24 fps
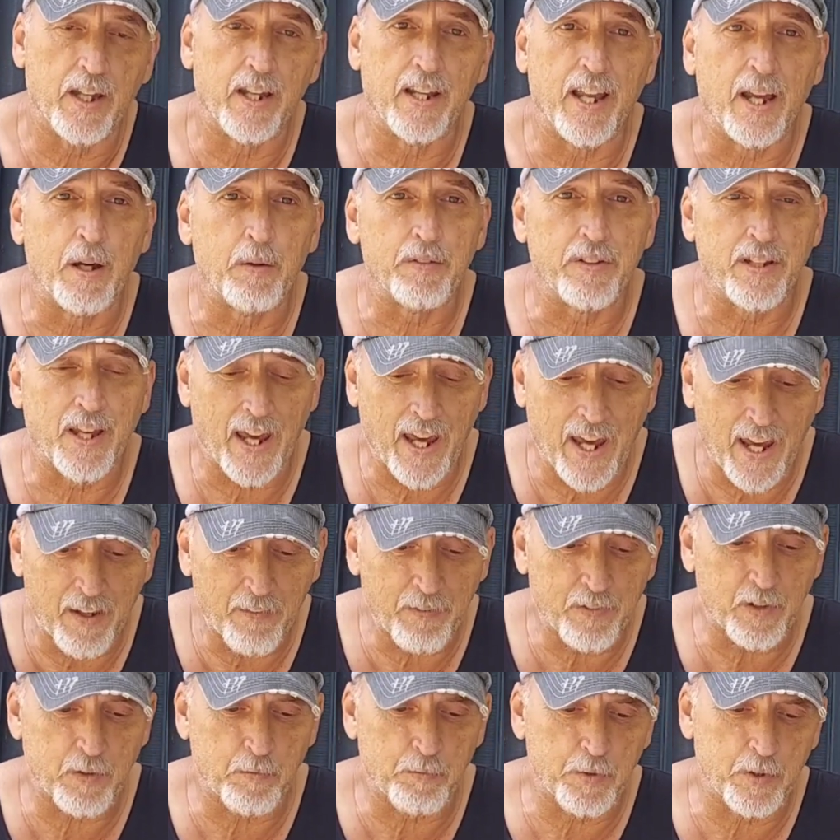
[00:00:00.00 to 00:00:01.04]
And that was
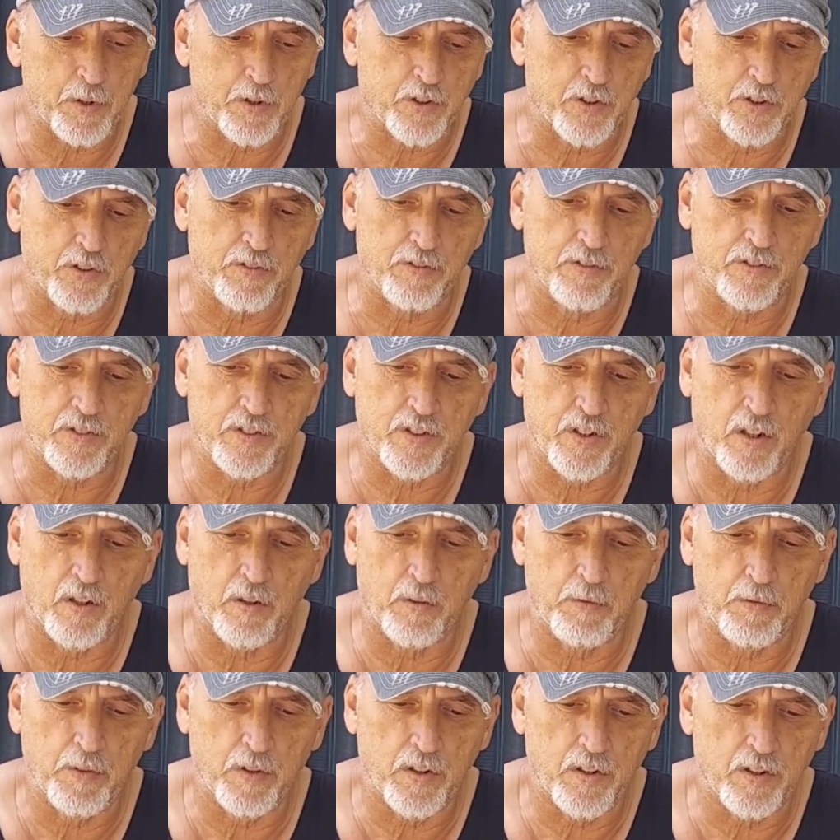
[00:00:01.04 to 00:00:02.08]
after butcher.
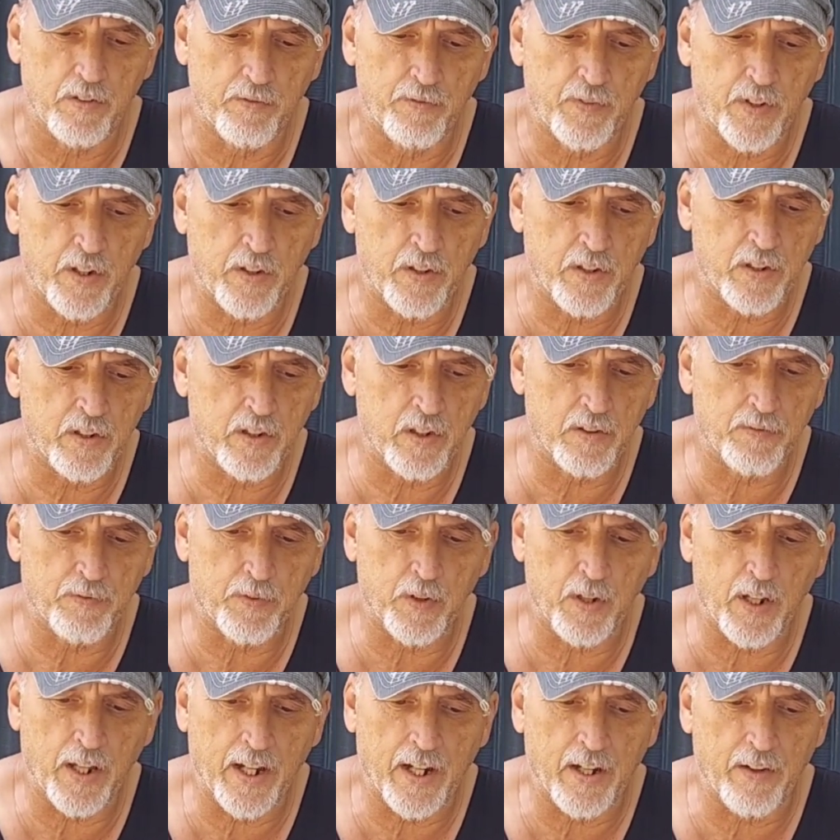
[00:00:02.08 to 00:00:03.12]
So very good
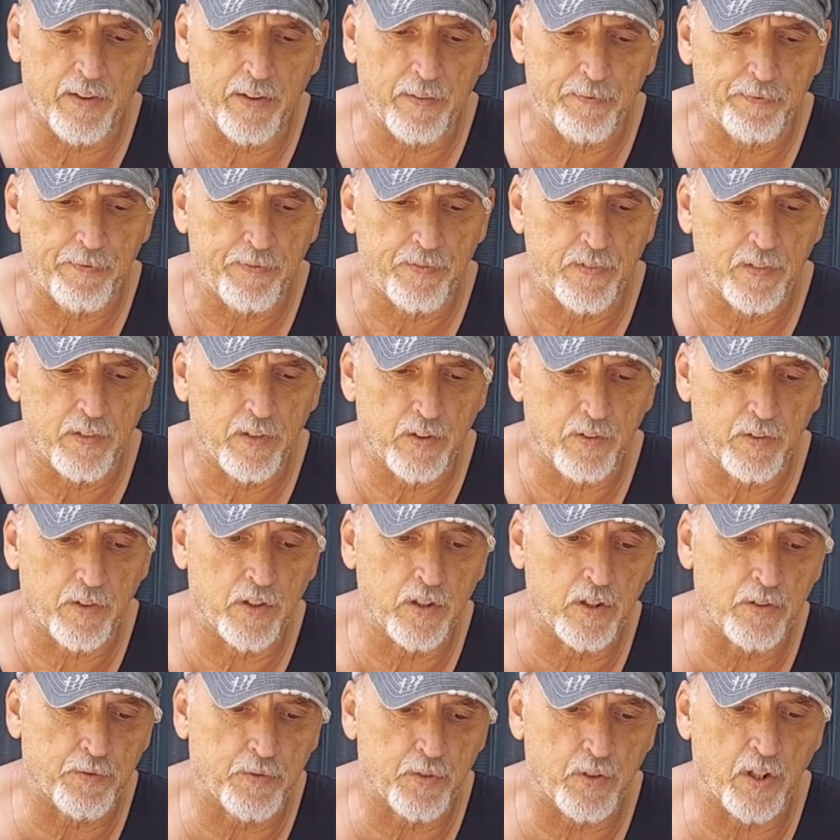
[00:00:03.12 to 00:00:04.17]
for Larry.
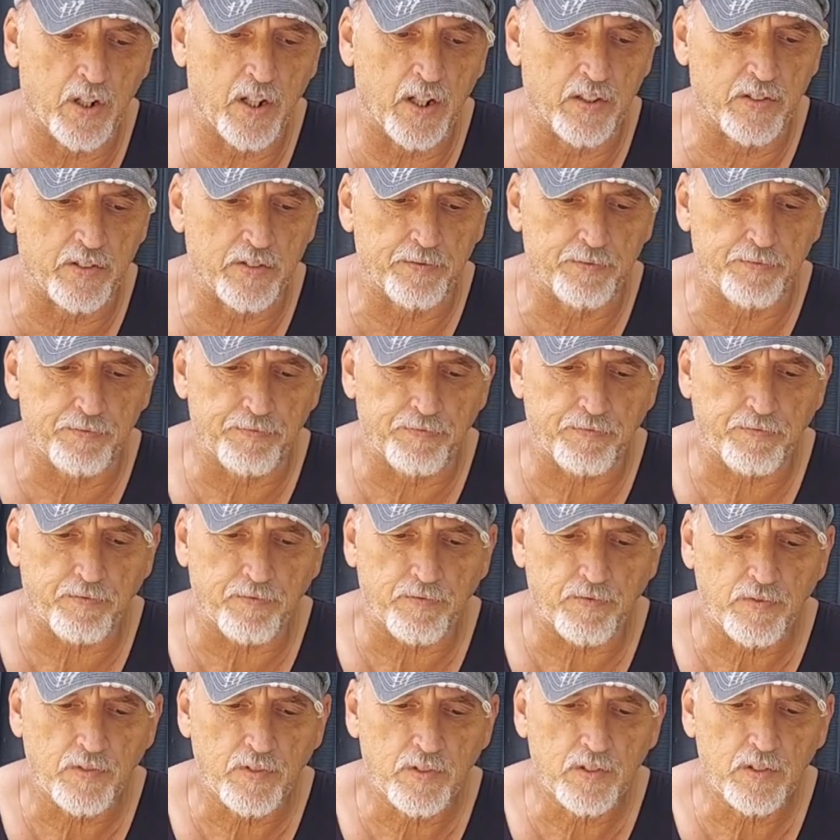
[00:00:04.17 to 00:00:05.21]
Good for us.
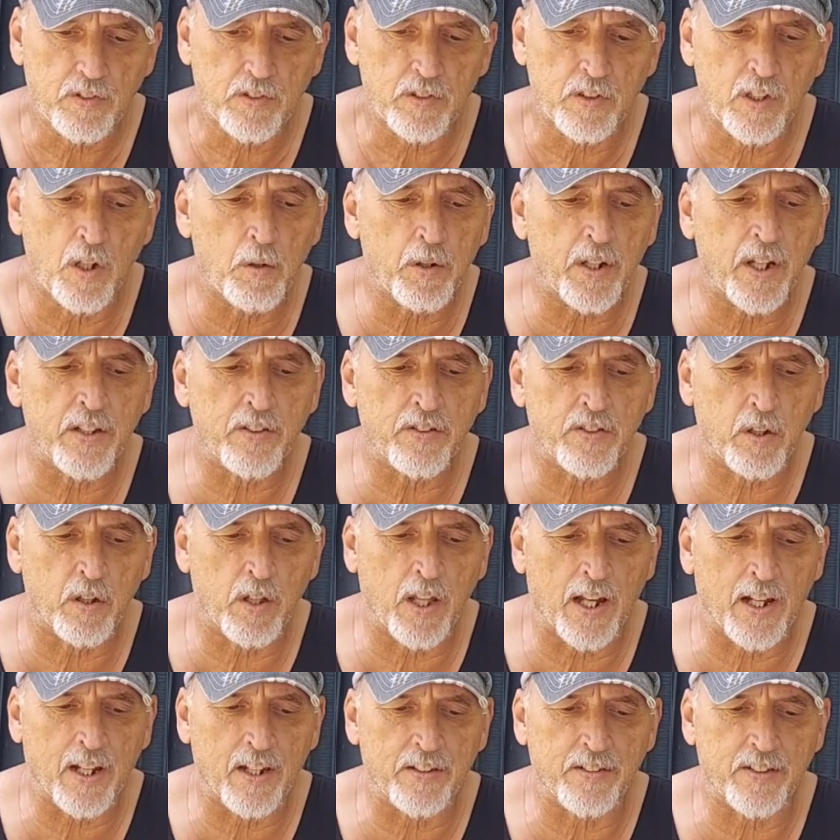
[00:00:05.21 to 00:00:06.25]
Okay, so
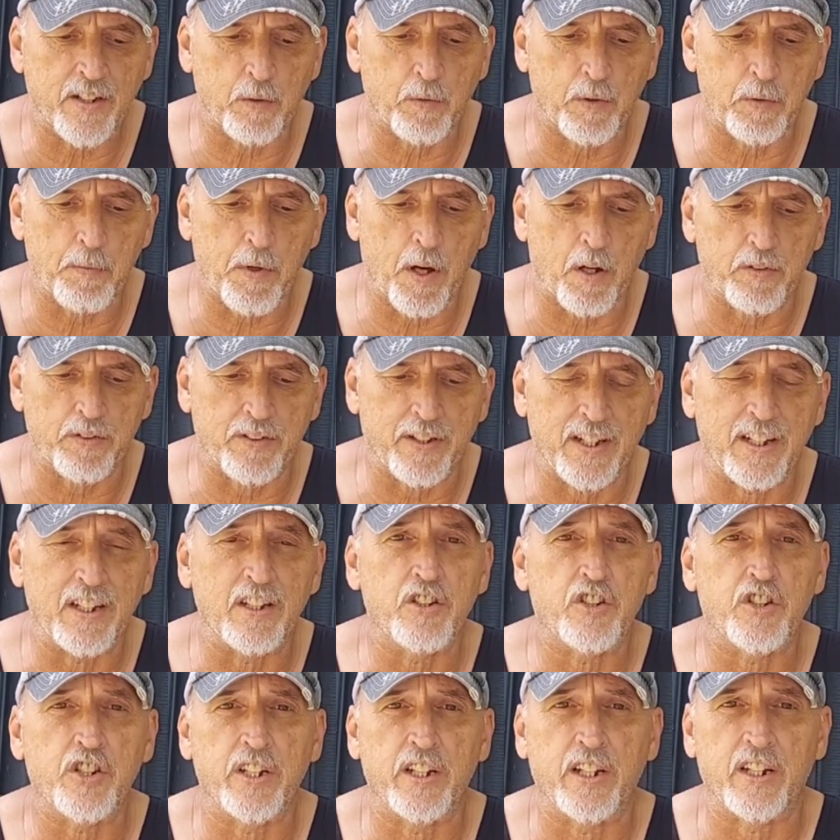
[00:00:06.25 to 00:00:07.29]
like I said, we bought
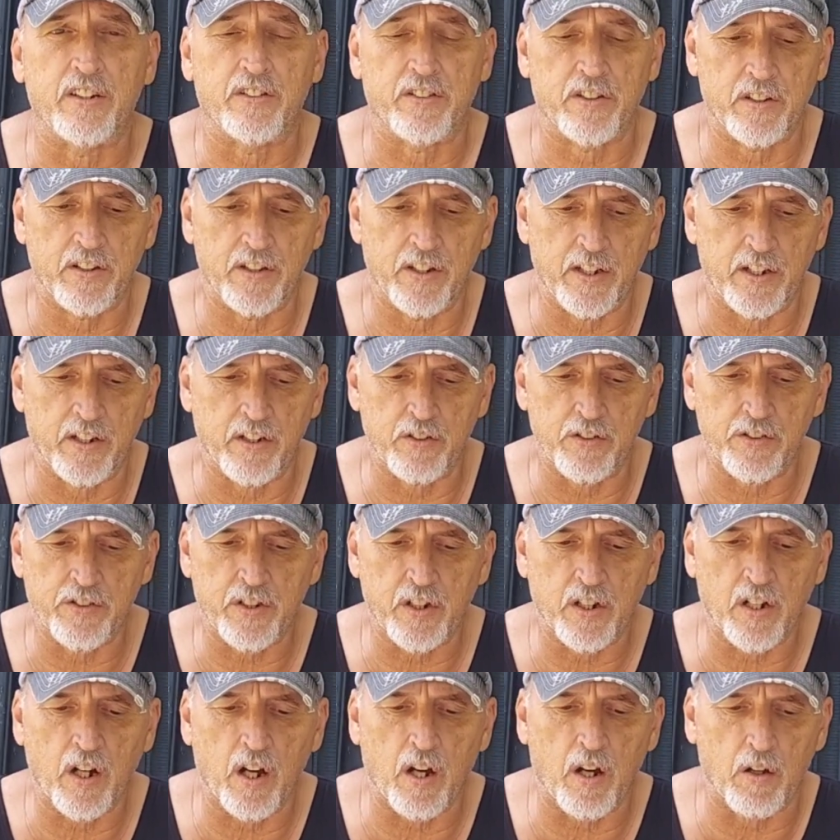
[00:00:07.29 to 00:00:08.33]
10 chicks, and here's
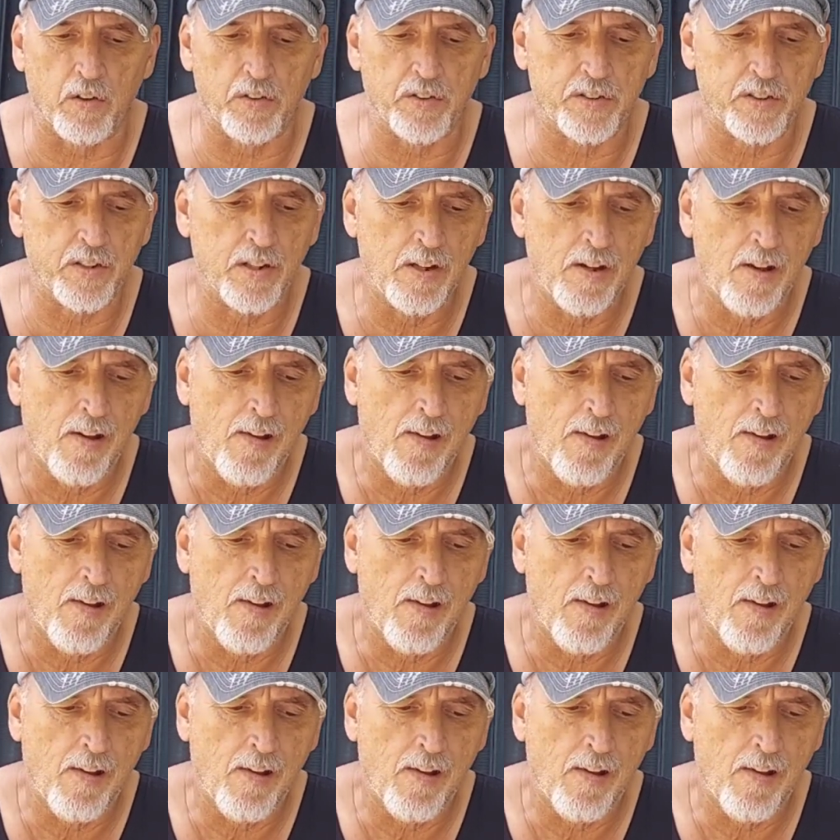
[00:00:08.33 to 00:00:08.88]
the cost.